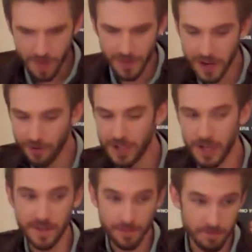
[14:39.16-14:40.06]
that
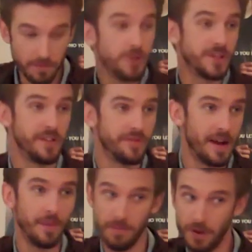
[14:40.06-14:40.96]
ingratiates him to most of the
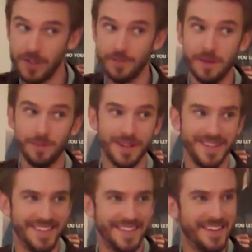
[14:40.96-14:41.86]
family, most of the people
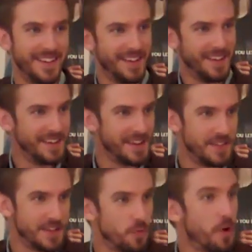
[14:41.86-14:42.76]
in the
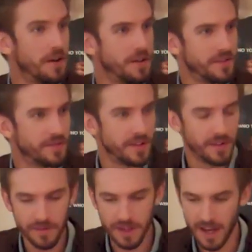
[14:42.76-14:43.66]
in this world of the
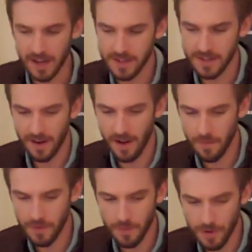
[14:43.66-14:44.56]
of the guest,
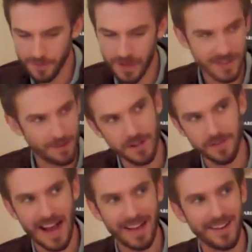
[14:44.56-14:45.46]
um, with the possible exception
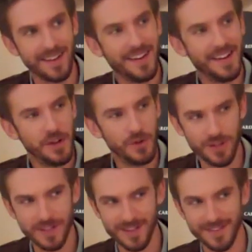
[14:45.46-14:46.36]
of Anna, who
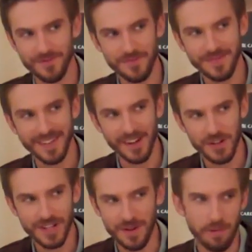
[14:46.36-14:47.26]
just doesn't. You know,
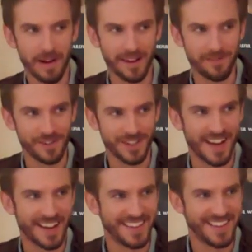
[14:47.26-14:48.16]
she's not buying it for a
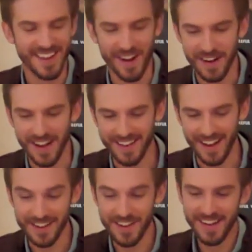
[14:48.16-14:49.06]
second, you know, and, and,
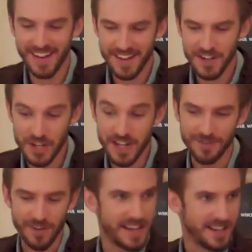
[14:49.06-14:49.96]
and she
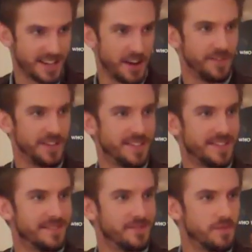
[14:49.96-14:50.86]
is really his
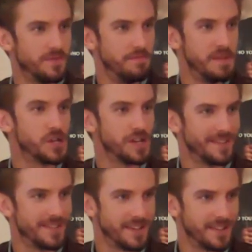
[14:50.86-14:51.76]
toughest
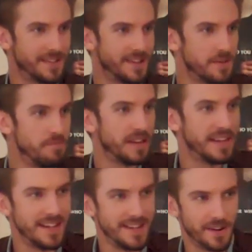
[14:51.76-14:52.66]
mission to, to
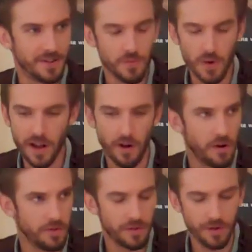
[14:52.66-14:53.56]
complete, you know, to win her
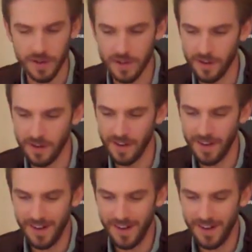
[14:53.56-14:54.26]
over and uh,